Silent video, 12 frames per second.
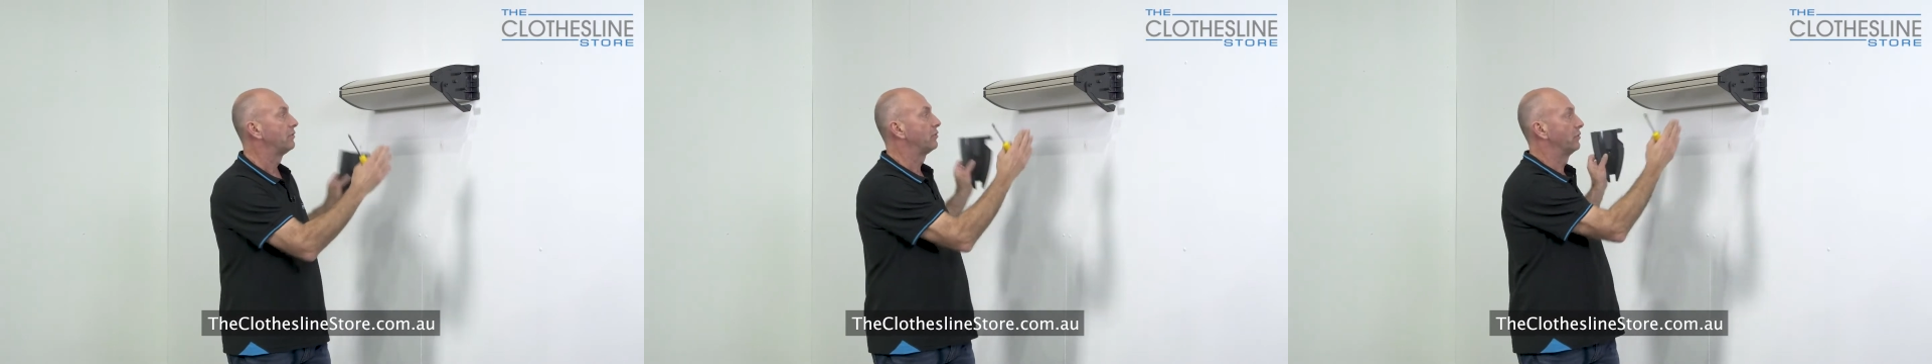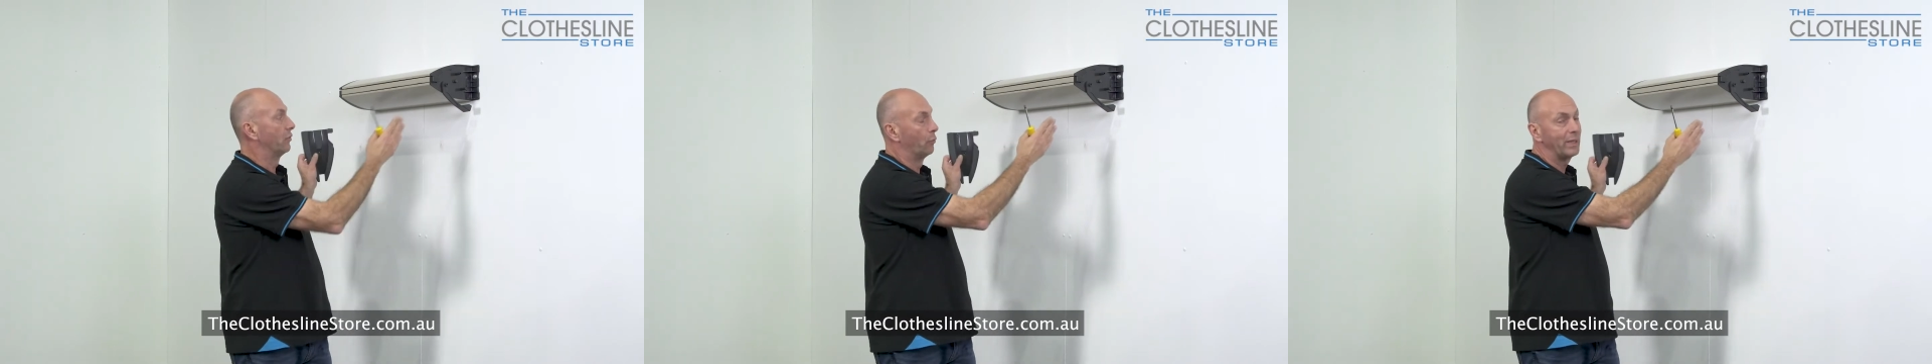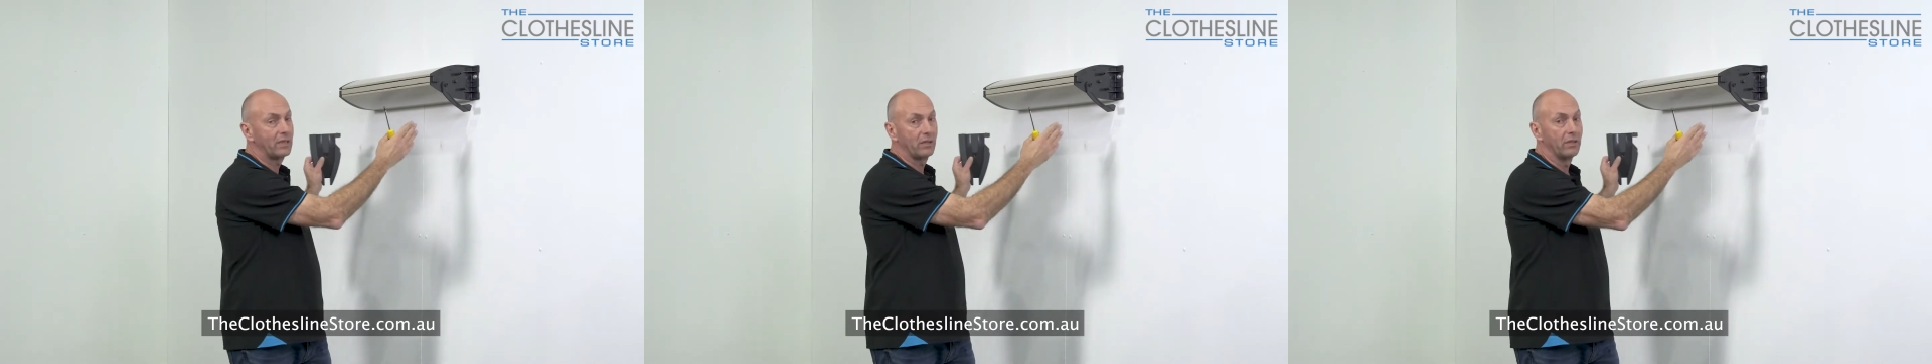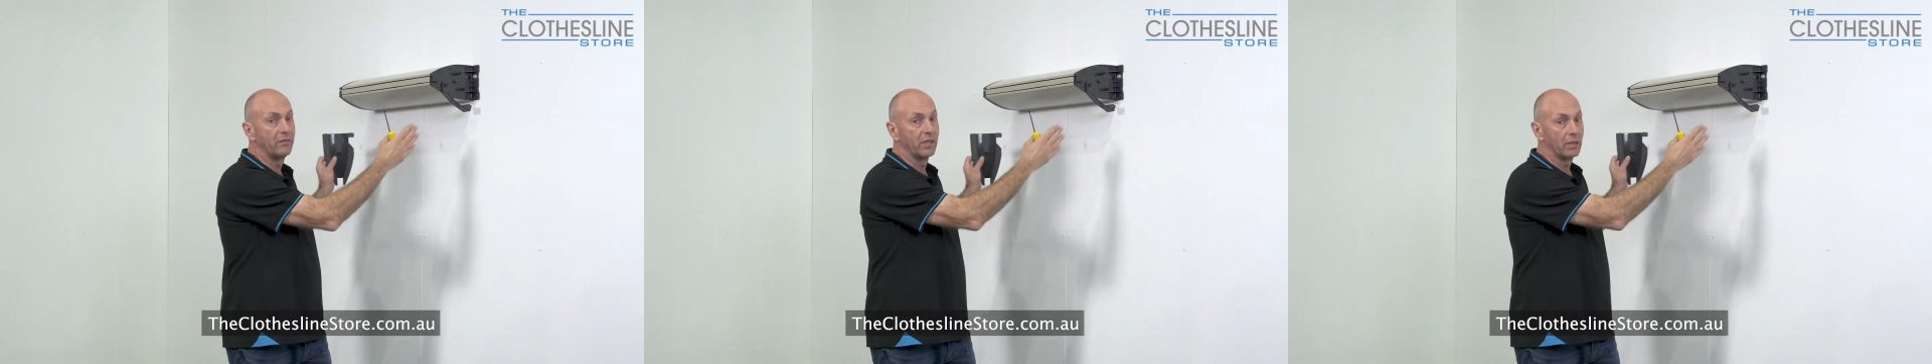to the
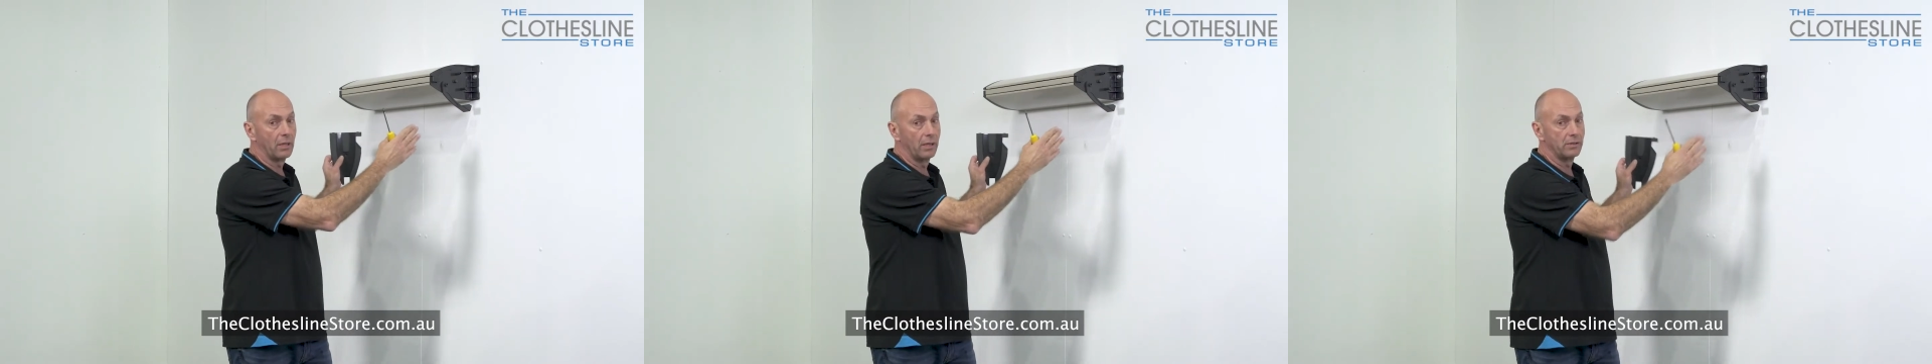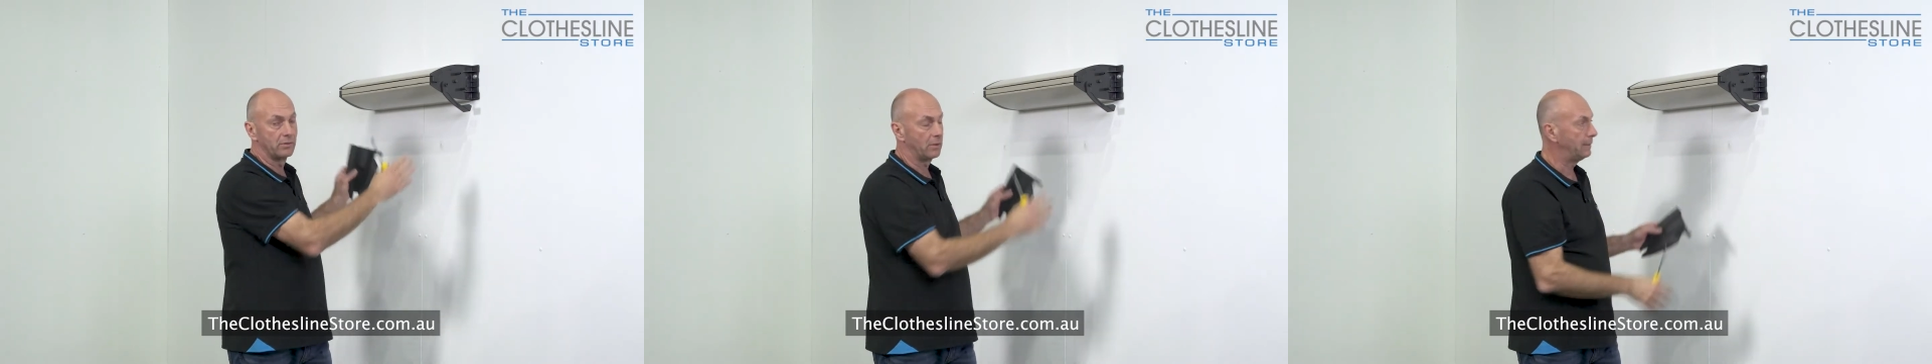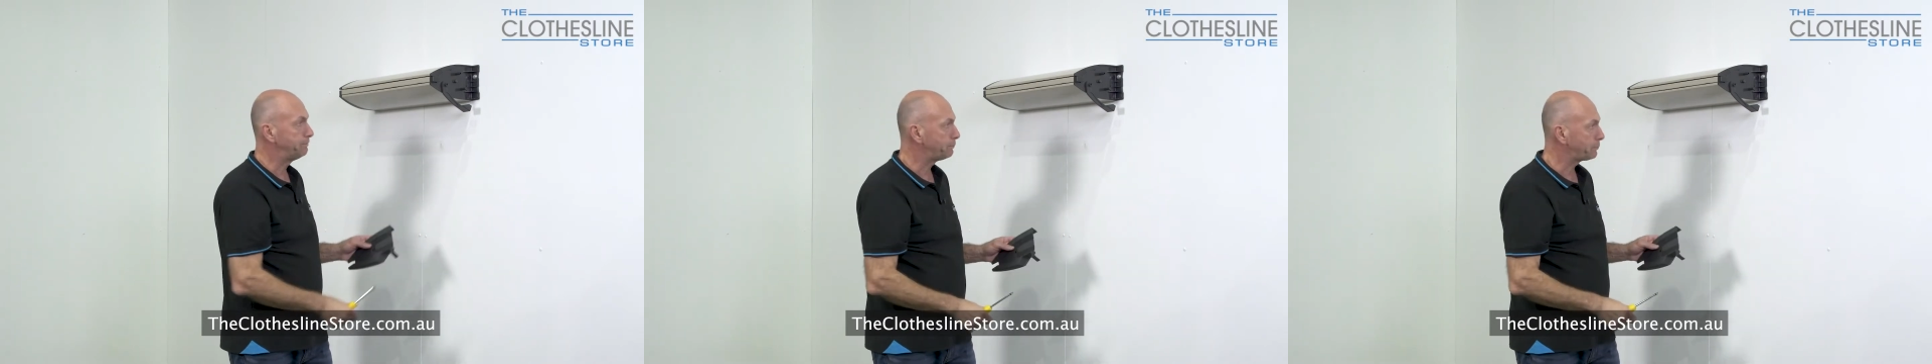width of the clothesline.